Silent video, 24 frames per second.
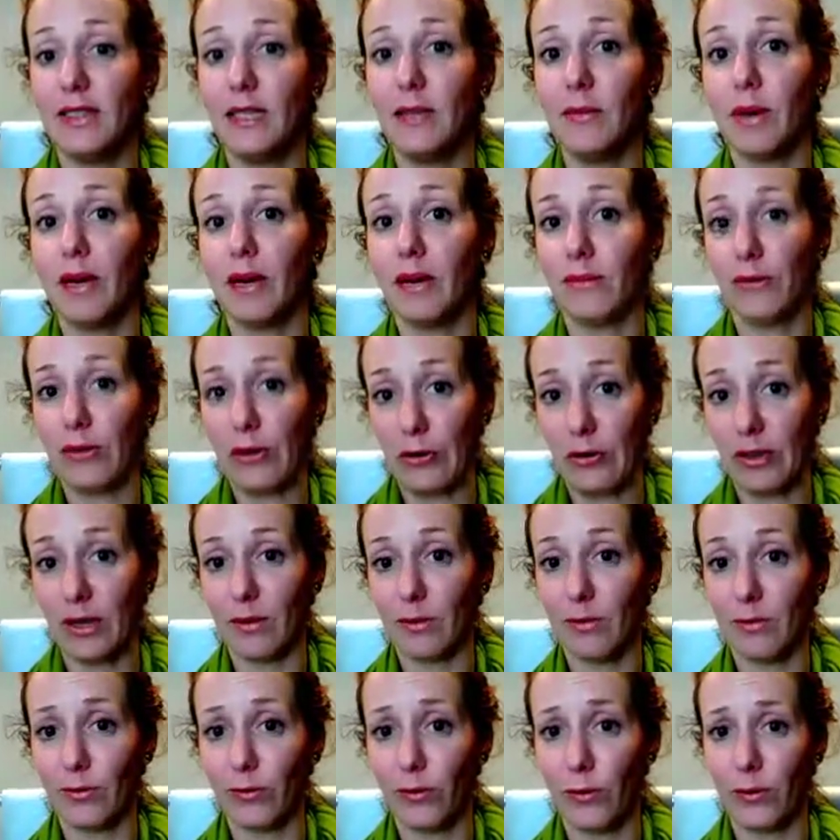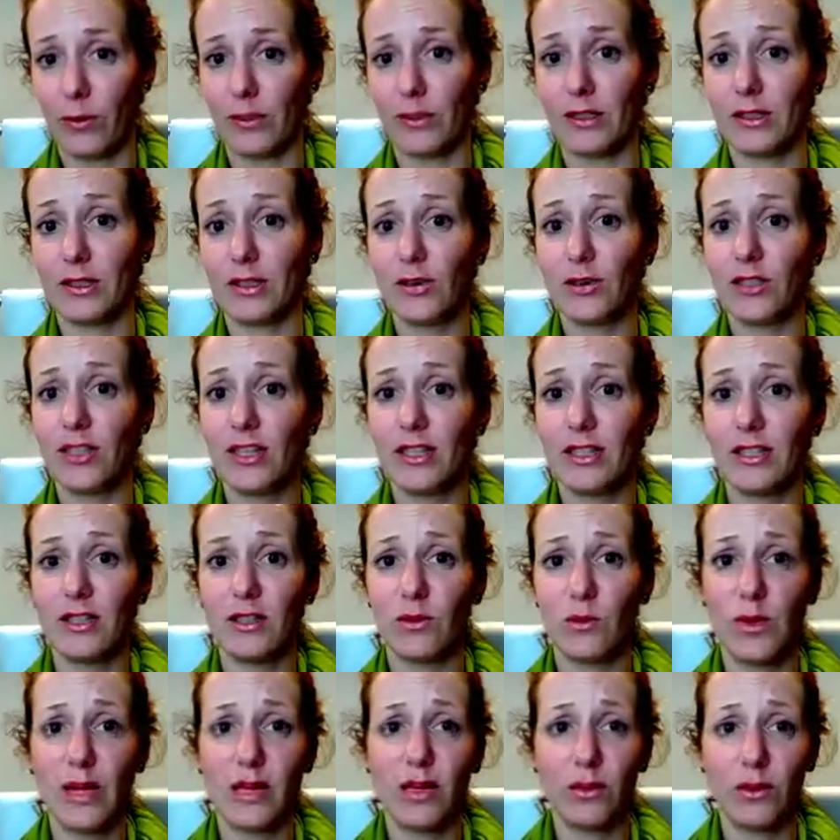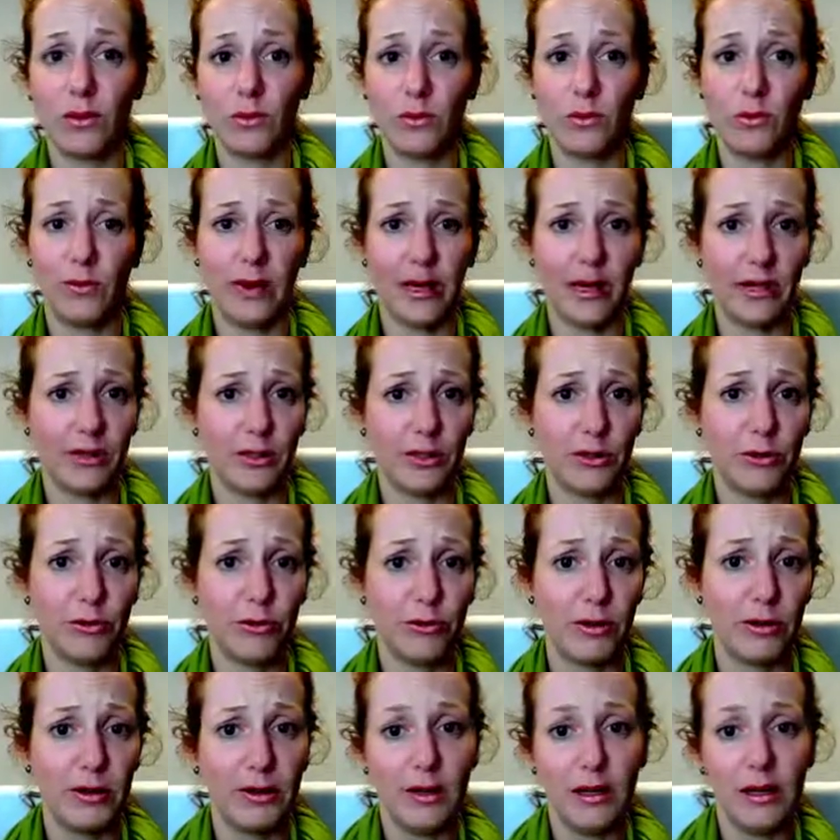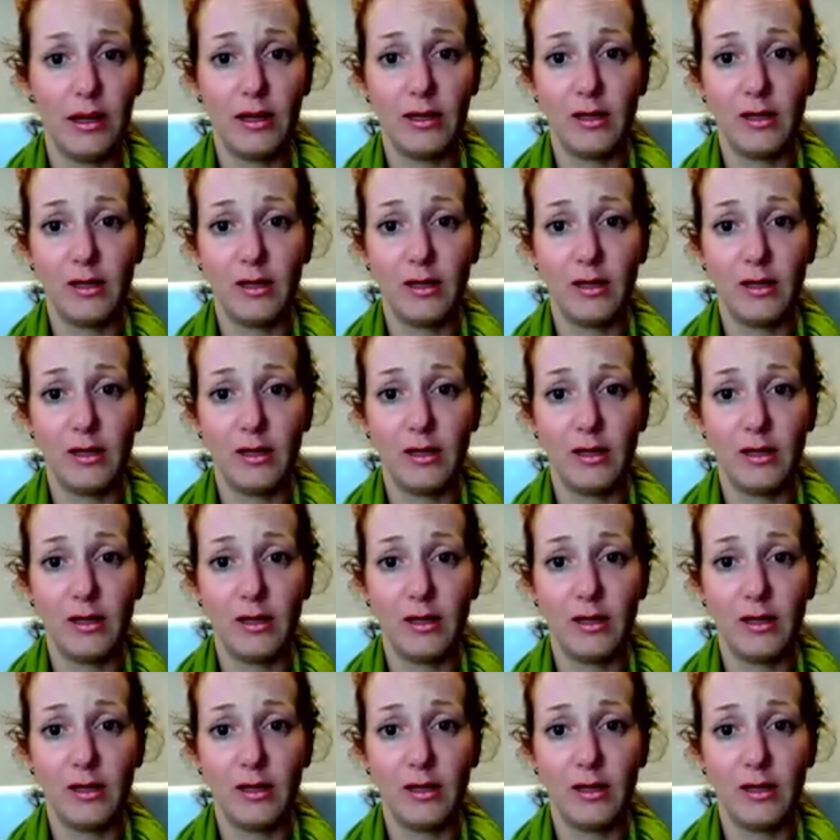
You might have heard that before. So just as we call our children